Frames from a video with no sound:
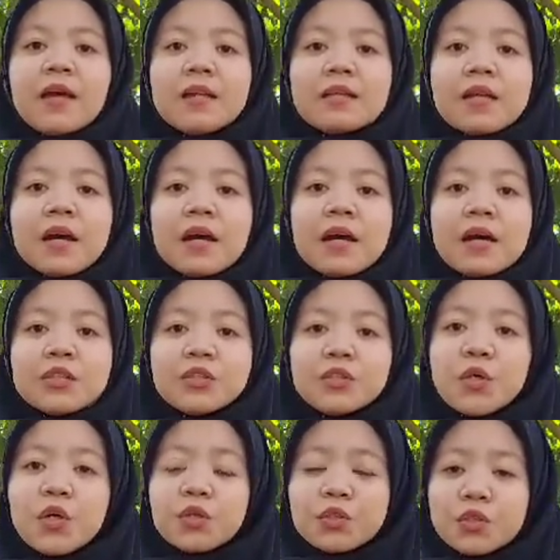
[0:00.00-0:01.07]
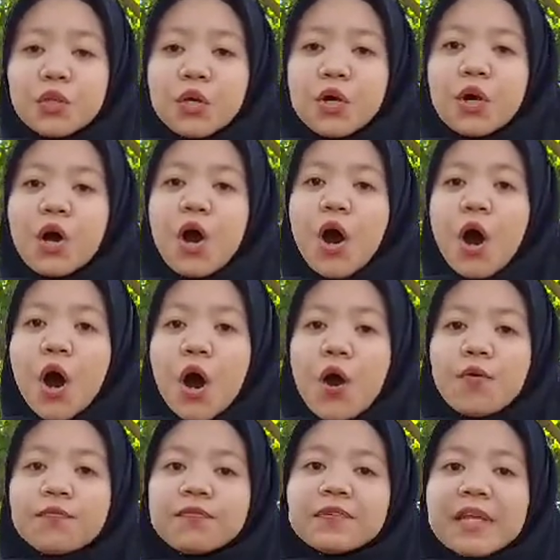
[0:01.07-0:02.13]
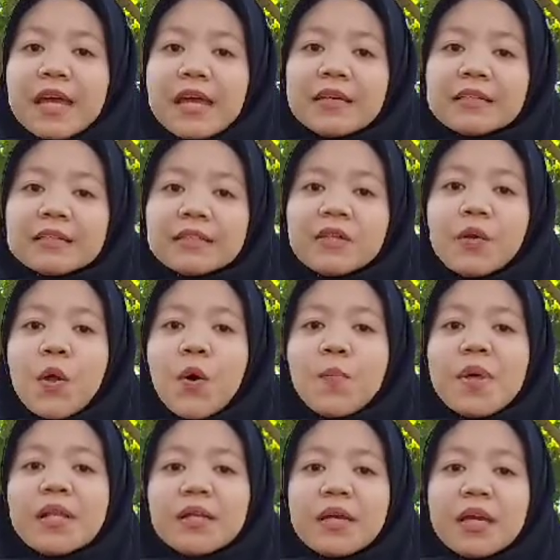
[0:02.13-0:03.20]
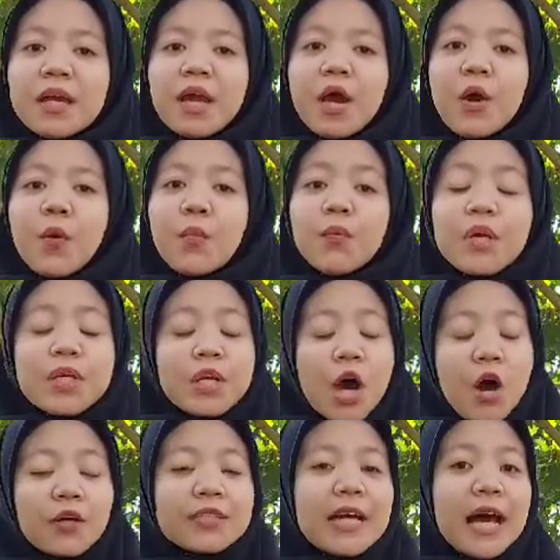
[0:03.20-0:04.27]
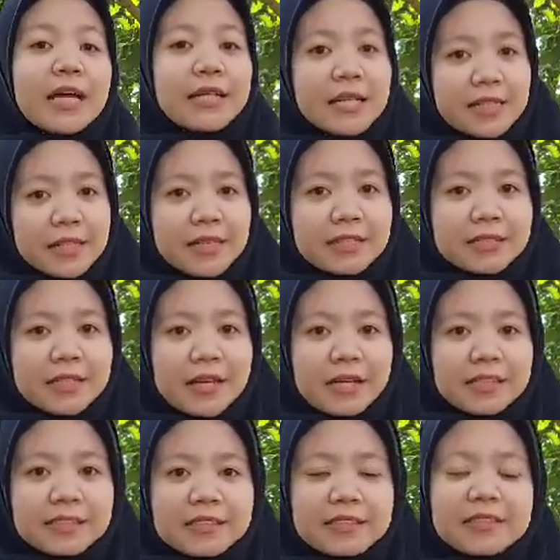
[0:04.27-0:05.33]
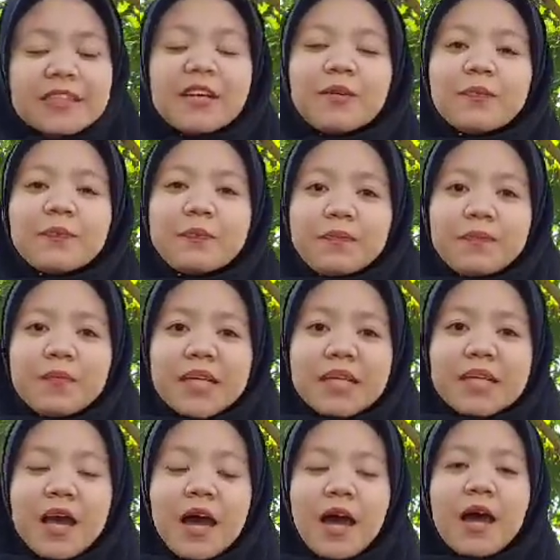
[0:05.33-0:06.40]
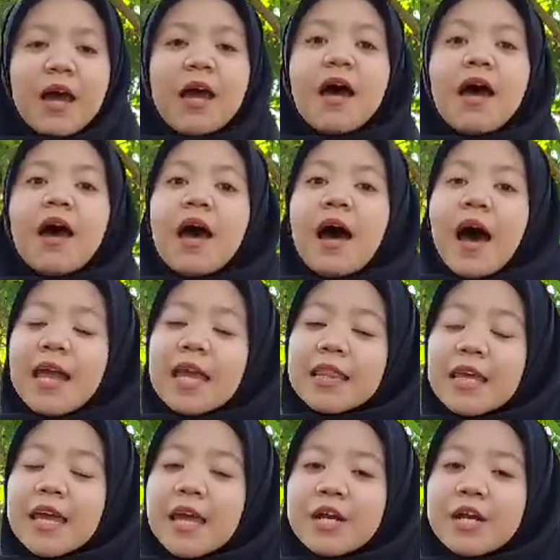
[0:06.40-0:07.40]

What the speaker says: the structure of things globally without analysis. Yeah, I think